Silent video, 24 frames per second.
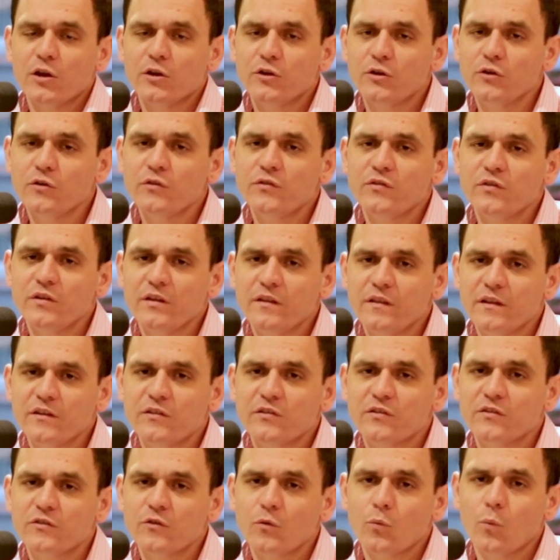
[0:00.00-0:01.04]
do you see
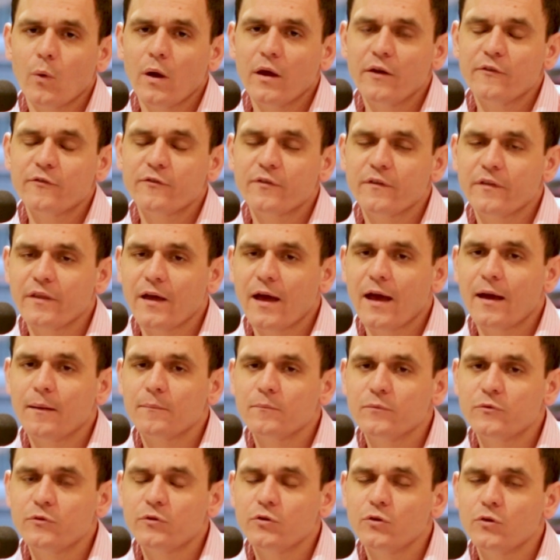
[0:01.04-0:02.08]
this as a way for
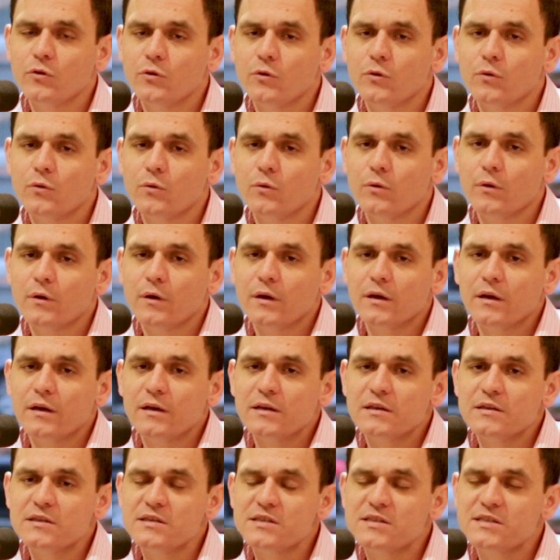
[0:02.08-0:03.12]
them to
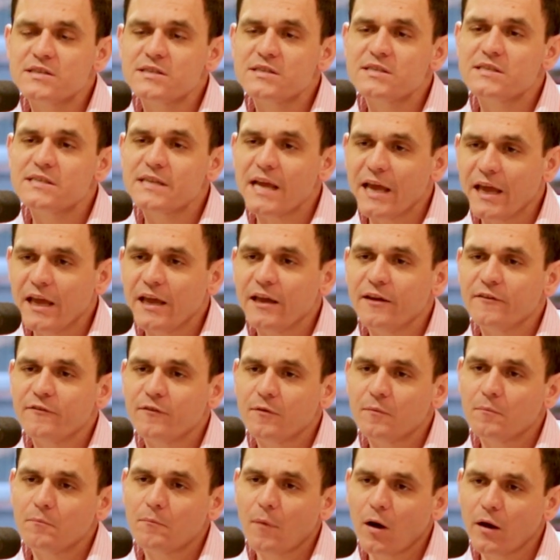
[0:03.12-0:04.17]

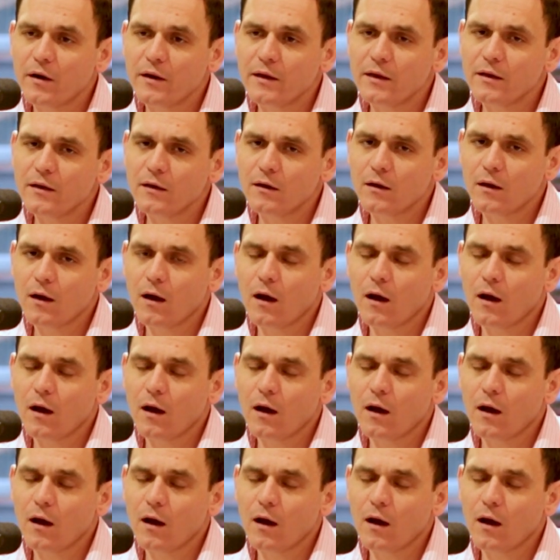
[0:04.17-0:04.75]
save money